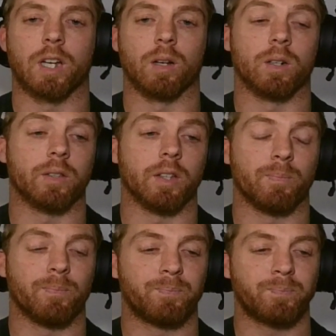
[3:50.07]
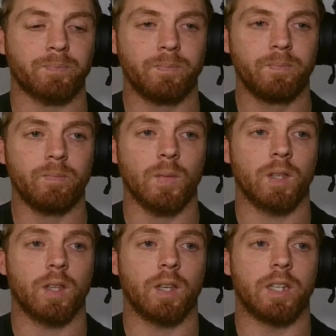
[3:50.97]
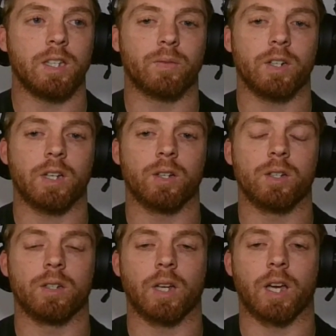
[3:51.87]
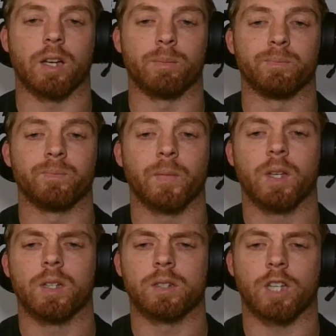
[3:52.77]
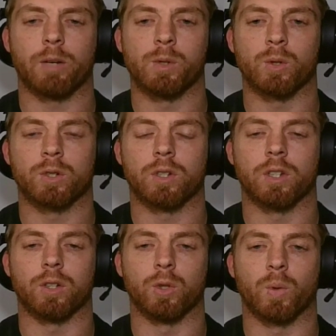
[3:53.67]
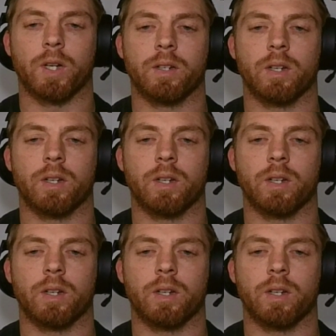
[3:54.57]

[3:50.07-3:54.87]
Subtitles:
unlock them. He's very good. Simon's also a good one.